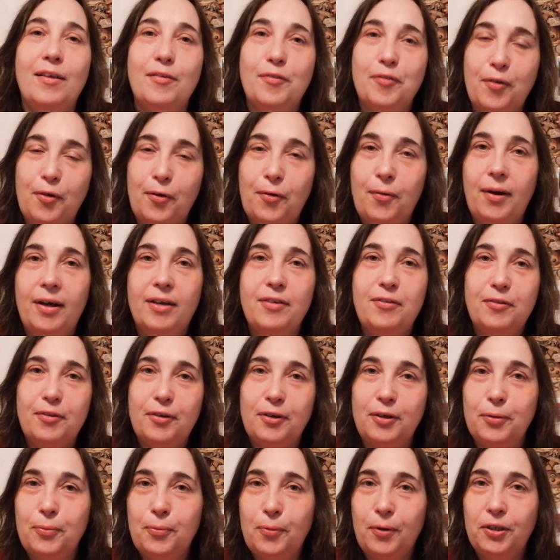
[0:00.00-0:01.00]
so I
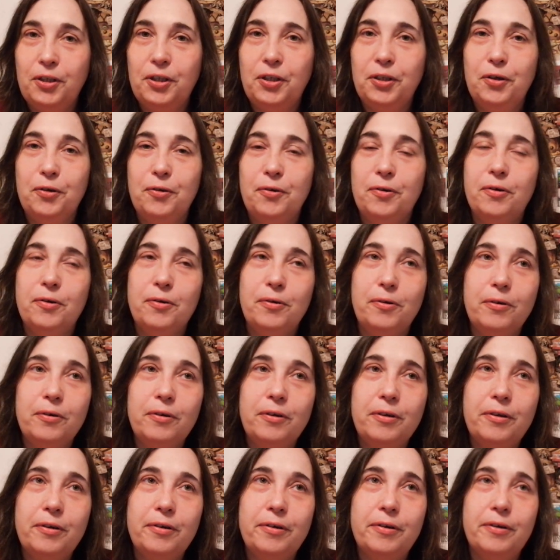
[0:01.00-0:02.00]
started watching her
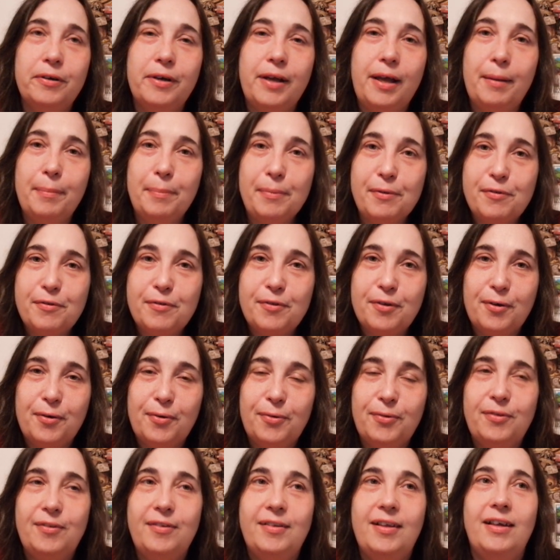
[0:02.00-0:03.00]
earlier
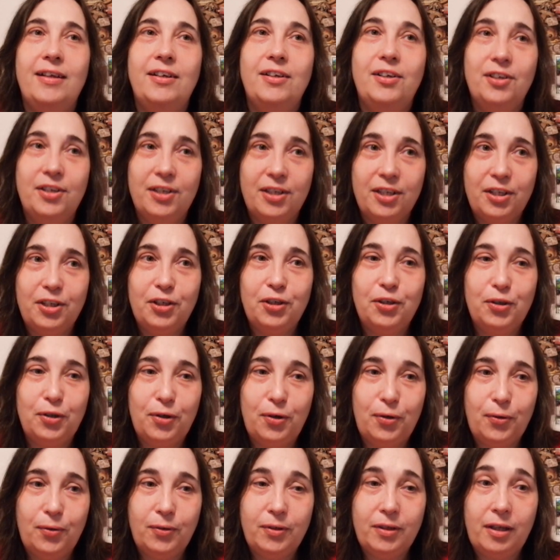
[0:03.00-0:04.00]
episodes and she
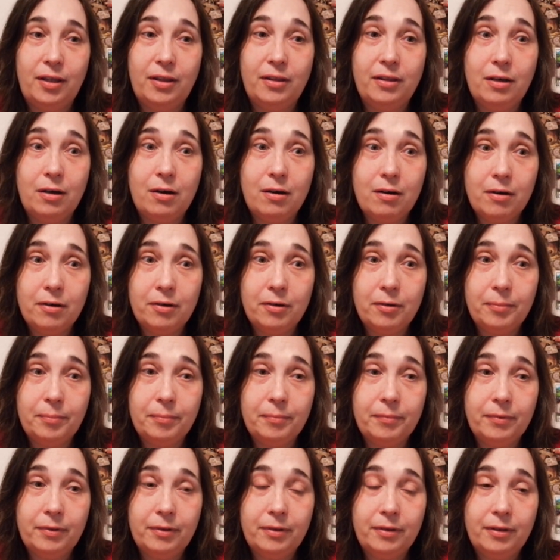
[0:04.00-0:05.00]
showed the
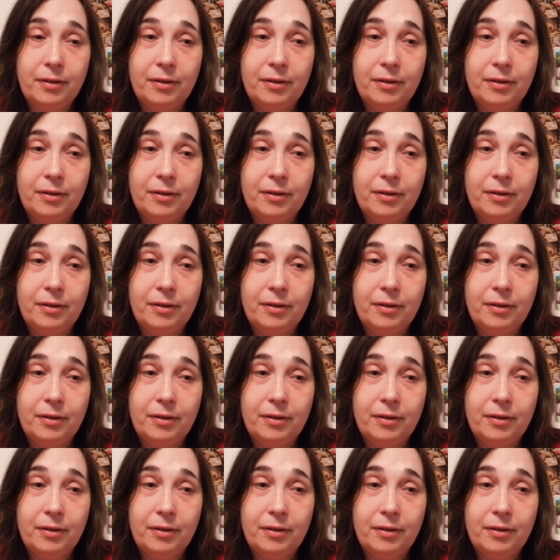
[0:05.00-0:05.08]
autumn,